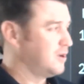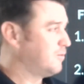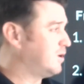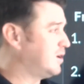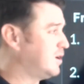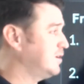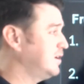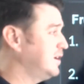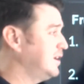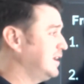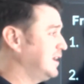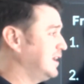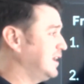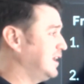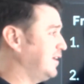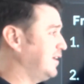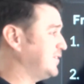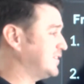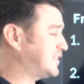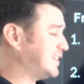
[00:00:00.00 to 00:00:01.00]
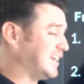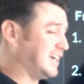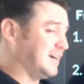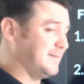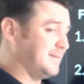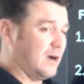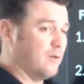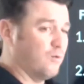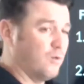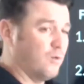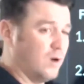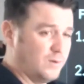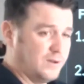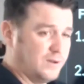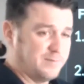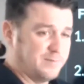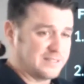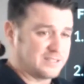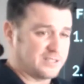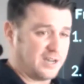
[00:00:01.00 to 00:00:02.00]
Well, if you think about what
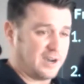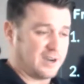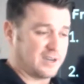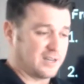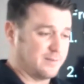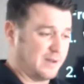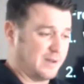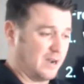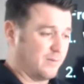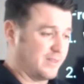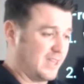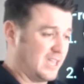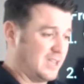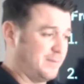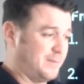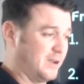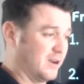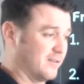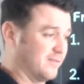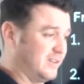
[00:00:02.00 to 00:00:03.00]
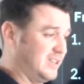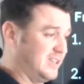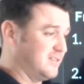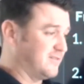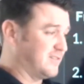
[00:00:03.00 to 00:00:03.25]
we've been talking about with APRV,